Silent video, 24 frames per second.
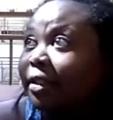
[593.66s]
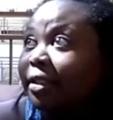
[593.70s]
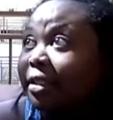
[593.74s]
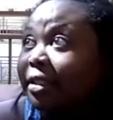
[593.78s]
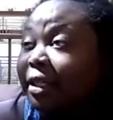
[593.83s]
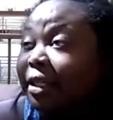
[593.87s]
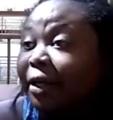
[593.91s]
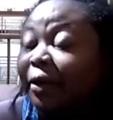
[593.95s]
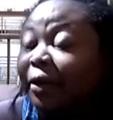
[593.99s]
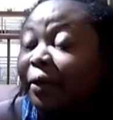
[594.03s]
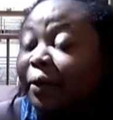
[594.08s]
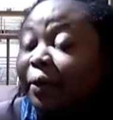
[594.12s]

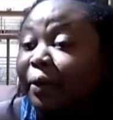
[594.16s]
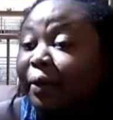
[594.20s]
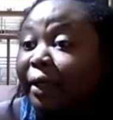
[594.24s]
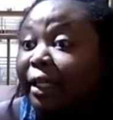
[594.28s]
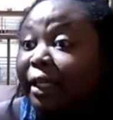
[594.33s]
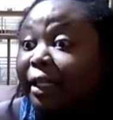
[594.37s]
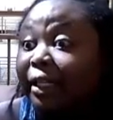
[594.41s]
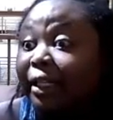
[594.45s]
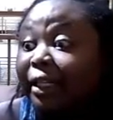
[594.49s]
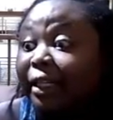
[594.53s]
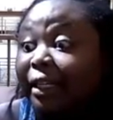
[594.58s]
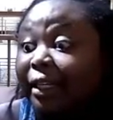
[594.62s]
So,
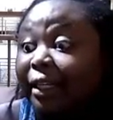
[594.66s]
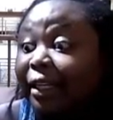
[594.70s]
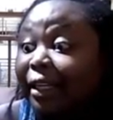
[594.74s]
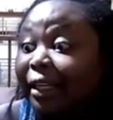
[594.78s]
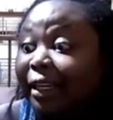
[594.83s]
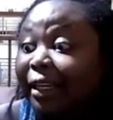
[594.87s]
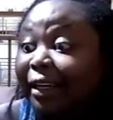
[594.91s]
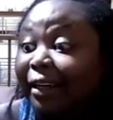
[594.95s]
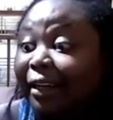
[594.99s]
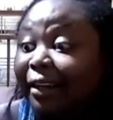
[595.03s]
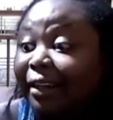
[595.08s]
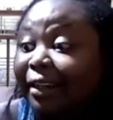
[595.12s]

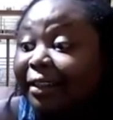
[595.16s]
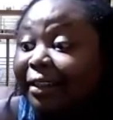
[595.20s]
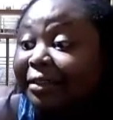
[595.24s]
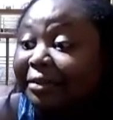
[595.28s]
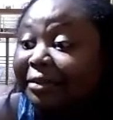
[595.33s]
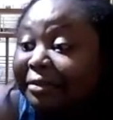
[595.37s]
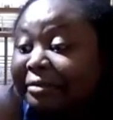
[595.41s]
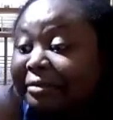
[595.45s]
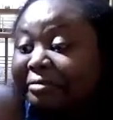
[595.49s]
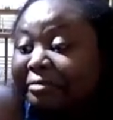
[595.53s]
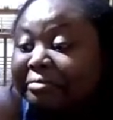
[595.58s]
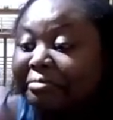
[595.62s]
yeah.
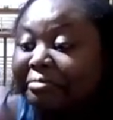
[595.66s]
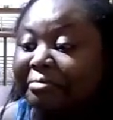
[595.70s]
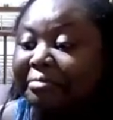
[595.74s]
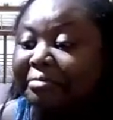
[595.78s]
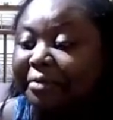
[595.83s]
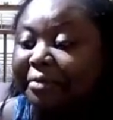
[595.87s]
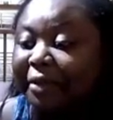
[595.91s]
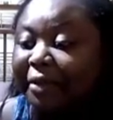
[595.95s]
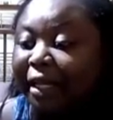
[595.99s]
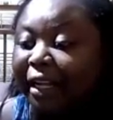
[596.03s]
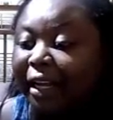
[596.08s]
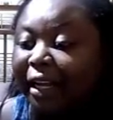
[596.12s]

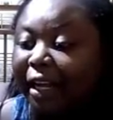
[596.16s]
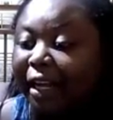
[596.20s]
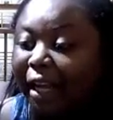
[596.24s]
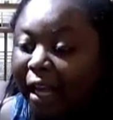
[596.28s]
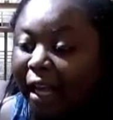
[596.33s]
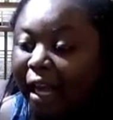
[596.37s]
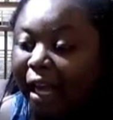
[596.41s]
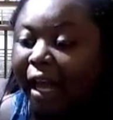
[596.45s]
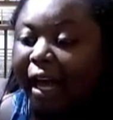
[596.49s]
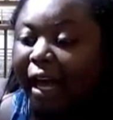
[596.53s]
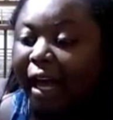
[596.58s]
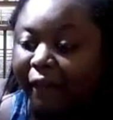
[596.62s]

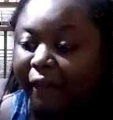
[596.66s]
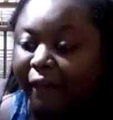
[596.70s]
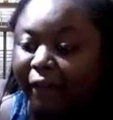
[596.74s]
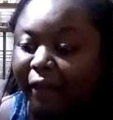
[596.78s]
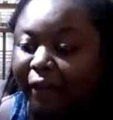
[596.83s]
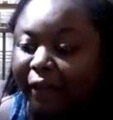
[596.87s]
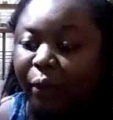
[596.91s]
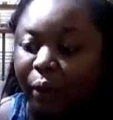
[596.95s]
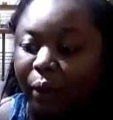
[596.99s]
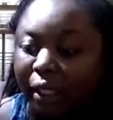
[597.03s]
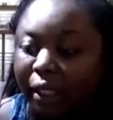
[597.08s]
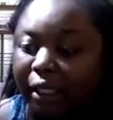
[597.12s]
I feel
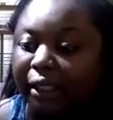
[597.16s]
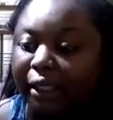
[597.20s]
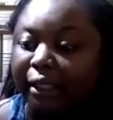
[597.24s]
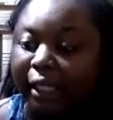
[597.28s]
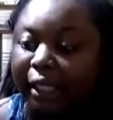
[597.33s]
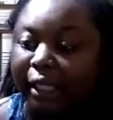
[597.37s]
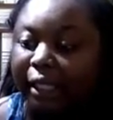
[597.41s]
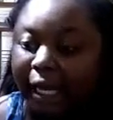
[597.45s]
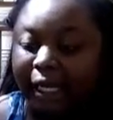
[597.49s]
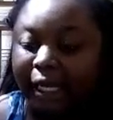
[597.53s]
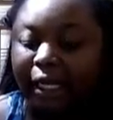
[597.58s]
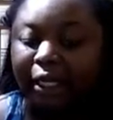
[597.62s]
like we're
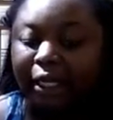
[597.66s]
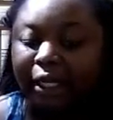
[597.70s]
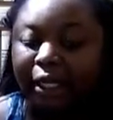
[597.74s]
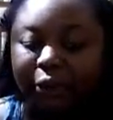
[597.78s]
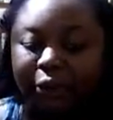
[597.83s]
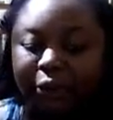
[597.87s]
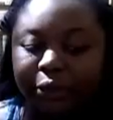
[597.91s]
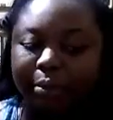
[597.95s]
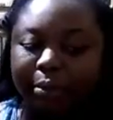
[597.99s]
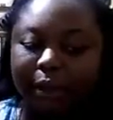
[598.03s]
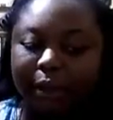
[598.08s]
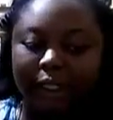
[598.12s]
lacking a
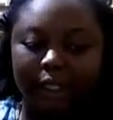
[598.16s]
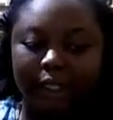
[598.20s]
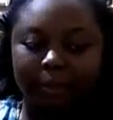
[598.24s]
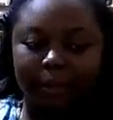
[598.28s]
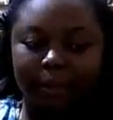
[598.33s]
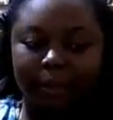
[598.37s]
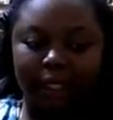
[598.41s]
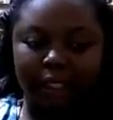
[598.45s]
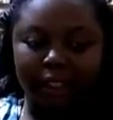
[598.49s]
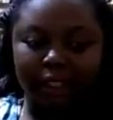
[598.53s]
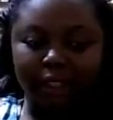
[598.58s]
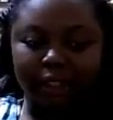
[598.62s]
little, but I
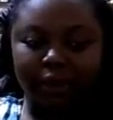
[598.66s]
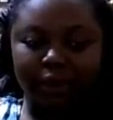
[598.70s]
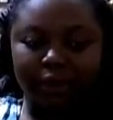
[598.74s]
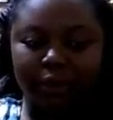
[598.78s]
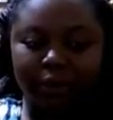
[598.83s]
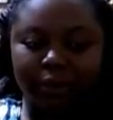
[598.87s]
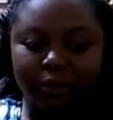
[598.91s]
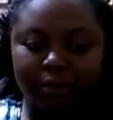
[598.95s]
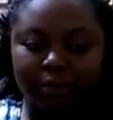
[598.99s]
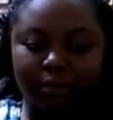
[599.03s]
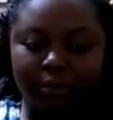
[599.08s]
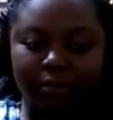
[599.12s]
mean, it's
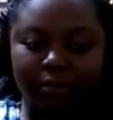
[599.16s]
cool.